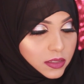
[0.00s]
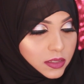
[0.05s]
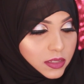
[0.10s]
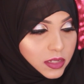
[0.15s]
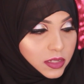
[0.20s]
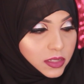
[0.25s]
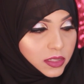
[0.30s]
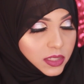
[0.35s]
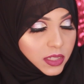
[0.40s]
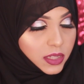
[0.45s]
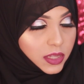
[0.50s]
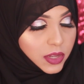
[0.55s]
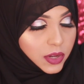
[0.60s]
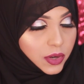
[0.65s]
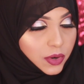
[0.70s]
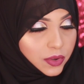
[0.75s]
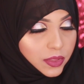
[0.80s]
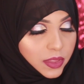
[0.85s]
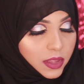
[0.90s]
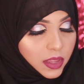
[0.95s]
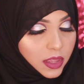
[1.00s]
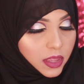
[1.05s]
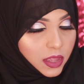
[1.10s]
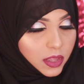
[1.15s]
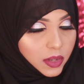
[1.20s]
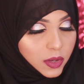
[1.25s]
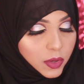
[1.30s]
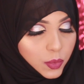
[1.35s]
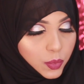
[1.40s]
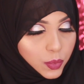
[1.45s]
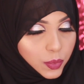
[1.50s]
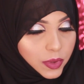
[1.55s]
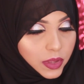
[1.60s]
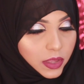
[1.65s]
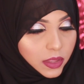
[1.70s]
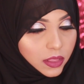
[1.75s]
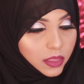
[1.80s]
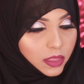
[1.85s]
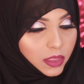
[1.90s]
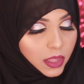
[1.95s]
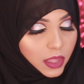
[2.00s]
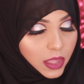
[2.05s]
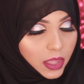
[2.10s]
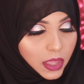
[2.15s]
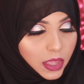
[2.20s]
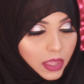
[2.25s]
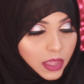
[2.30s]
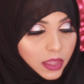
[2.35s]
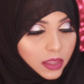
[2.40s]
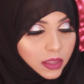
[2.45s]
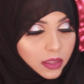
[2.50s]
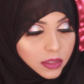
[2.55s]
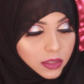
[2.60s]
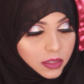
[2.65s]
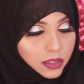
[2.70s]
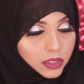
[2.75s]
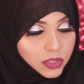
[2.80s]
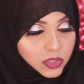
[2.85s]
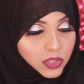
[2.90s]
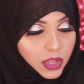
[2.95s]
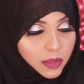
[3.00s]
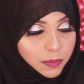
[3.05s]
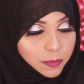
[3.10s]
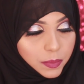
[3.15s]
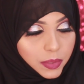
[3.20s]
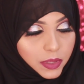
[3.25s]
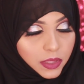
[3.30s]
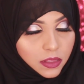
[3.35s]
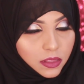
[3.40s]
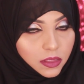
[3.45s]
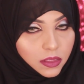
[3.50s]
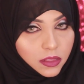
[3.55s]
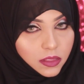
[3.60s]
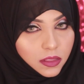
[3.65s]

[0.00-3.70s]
just secure the end with a hijab pin.